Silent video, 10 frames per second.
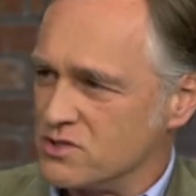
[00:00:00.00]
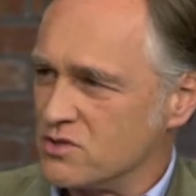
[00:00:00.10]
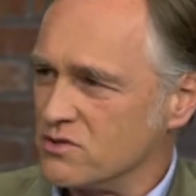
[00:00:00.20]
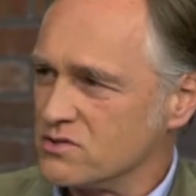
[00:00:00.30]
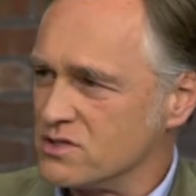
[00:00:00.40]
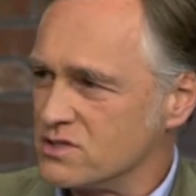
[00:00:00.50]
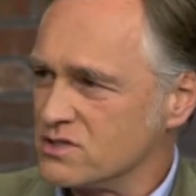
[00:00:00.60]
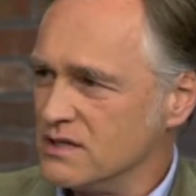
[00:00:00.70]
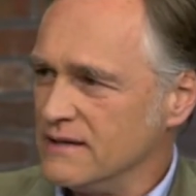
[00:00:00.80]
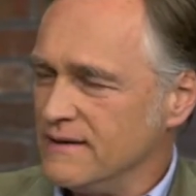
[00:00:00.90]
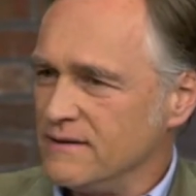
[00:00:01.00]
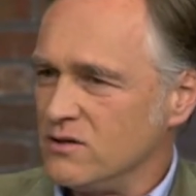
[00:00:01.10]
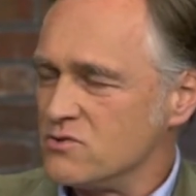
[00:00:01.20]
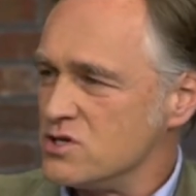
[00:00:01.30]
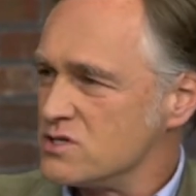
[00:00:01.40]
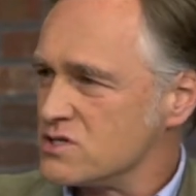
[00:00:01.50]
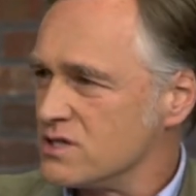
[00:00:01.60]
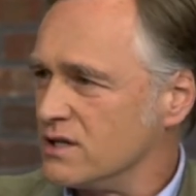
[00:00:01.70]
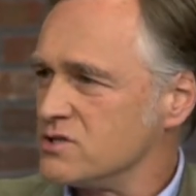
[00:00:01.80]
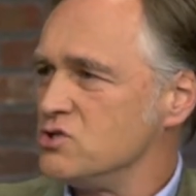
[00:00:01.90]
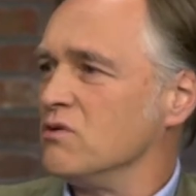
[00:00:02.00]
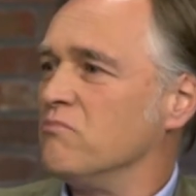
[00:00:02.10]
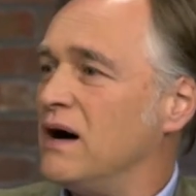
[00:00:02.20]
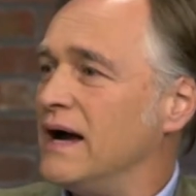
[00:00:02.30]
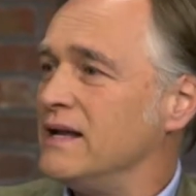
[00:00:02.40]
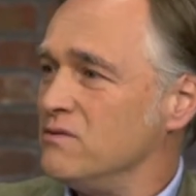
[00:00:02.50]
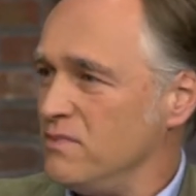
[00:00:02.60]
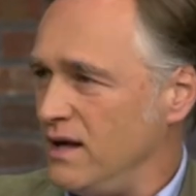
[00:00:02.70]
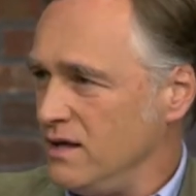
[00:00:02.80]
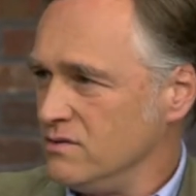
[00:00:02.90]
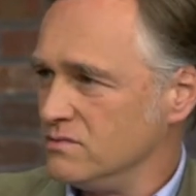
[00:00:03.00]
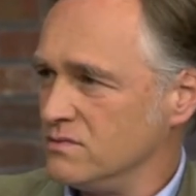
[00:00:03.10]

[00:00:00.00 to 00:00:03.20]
So there's this, you know, Jesus said, unless you abide in me,